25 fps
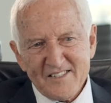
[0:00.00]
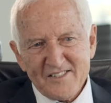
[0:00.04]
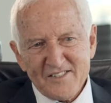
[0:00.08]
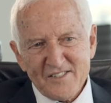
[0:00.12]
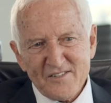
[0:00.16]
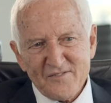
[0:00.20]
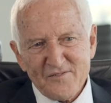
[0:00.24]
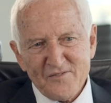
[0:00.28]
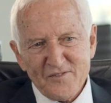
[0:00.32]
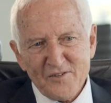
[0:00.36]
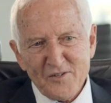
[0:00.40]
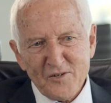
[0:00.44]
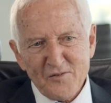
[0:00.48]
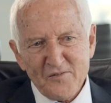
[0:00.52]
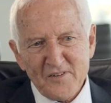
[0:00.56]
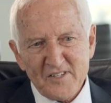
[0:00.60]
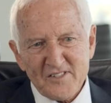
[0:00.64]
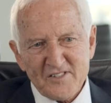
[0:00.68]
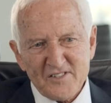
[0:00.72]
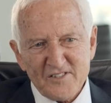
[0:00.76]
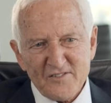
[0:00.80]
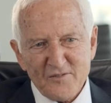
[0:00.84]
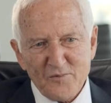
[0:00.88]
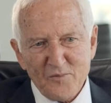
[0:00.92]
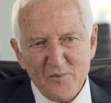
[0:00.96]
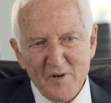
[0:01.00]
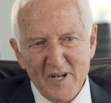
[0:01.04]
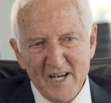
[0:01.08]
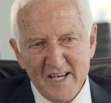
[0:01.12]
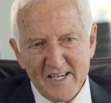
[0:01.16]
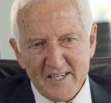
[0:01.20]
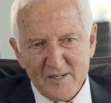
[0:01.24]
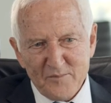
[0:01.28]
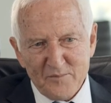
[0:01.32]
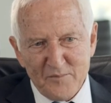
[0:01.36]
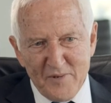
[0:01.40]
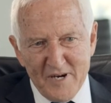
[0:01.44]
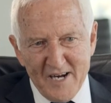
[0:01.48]
to feel that you've played
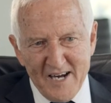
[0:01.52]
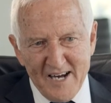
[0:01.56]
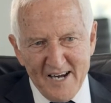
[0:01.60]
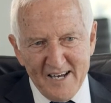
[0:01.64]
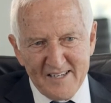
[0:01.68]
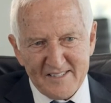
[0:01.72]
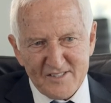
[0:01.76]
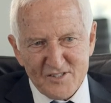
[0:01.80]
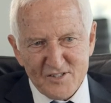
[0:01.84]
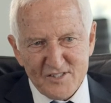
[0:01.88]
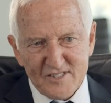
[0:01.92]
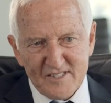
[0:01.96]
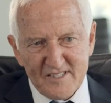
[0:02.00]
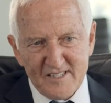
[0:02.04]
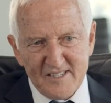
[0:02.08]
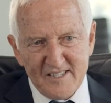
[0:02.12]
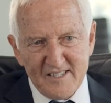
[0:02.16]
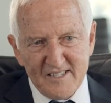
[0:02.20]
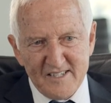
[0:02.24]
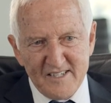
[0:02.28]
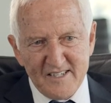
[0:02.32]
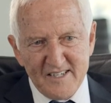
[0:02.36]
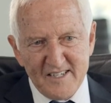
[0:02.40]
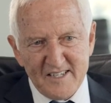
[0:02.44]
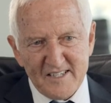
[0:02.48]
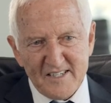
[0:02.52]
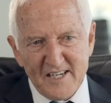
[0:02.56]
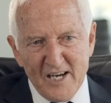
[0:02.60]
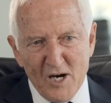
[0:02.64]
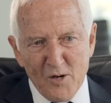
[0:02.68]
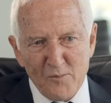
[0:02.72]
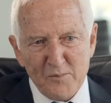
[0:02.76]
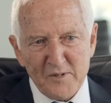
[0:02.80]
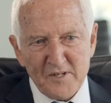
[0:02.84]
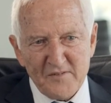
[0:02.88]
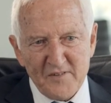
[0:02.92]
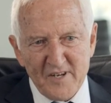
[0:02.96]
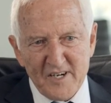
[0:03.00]
a part in
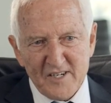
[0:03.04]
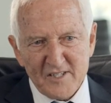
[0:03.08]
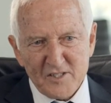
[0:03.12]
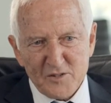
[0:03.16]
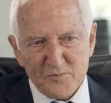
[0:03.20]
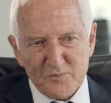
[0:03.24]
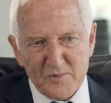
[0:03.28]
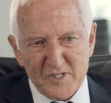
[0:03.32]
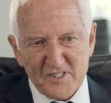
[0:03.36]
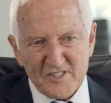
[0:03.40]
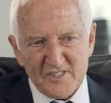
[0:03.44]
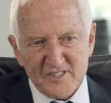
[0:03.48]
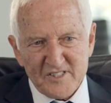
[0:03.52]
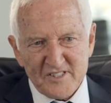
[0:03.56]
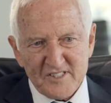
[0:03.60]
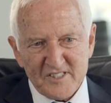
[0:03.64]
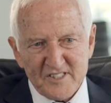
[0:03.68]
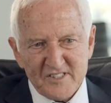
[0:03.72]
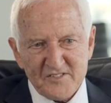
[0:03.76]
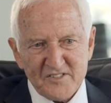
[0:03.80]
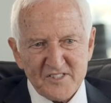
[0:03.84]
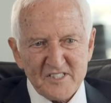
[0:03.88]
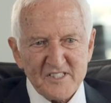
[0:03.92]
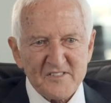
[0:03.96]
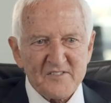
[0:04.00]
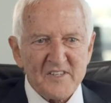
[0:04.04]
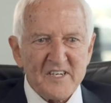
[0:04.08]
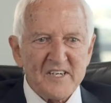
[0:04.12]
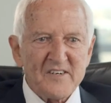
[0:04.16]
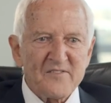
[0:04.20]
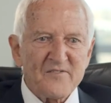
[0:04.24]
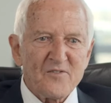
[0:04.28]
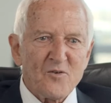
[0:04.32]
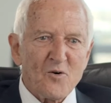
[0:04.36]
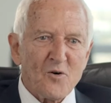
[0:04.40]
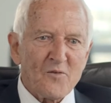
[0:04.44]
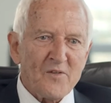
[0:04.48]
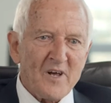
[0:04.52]
helping those businesses and
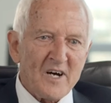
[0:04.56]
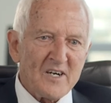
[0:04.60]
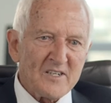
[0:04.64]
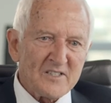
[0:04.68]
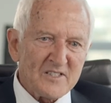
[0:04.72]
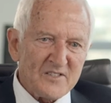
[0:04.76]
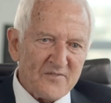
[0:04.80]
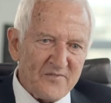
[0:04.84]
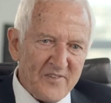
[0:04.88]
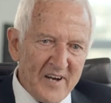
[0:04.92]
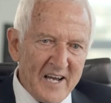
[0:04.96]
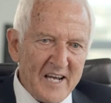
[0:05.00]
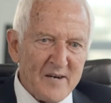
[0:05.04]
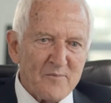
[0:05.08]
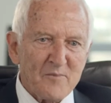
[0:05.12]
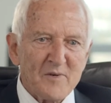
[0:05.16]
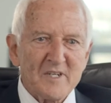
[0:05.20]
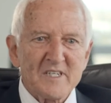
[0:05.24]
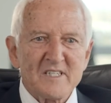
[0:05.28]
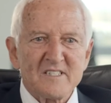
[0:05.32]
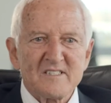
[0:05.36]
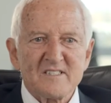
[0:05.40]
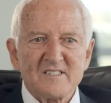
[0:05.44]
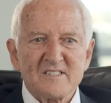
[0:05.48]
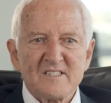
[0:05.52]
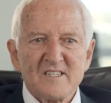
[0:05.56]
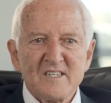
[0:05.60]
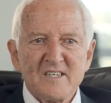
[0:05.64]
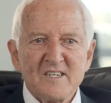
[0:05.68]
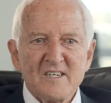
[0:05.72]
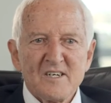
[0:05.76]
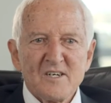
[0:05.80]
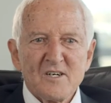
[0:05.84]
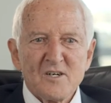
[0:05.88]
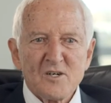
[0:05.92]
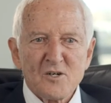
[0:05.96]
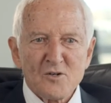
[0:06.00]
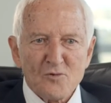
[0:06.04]
therefore those families
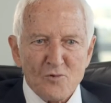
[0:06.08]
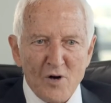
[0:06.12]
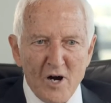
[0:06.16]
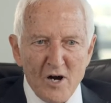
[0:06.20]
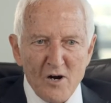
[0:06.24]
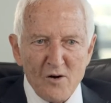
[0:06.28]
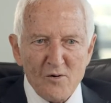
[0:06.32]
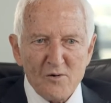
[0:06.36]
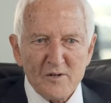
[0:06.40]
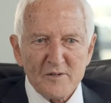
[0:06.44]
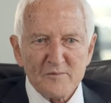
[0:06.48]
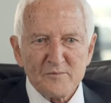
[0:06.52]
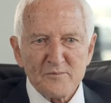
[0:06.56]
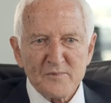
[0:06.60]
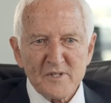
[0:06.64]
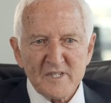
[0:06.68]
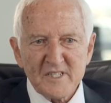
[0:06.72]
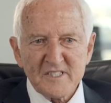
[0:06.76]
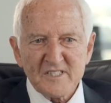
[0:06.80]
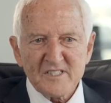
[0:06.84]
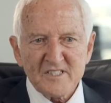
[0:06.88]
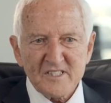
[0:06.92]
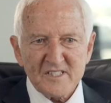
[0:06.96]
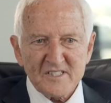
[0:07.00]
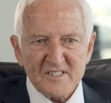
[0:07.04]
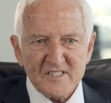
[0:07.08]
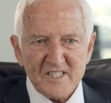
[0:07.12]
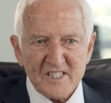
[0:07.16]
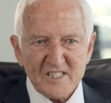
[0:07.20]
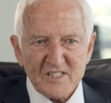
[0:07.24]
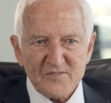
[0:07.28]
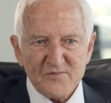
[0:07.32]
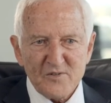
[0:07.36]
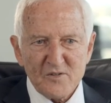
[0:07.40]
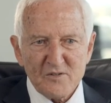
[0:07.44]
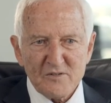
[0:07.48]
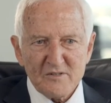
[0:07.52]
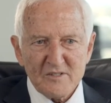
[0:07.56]
grow and be
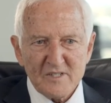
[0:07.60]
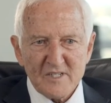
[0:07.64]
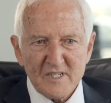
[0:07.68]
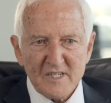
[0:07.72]
successful.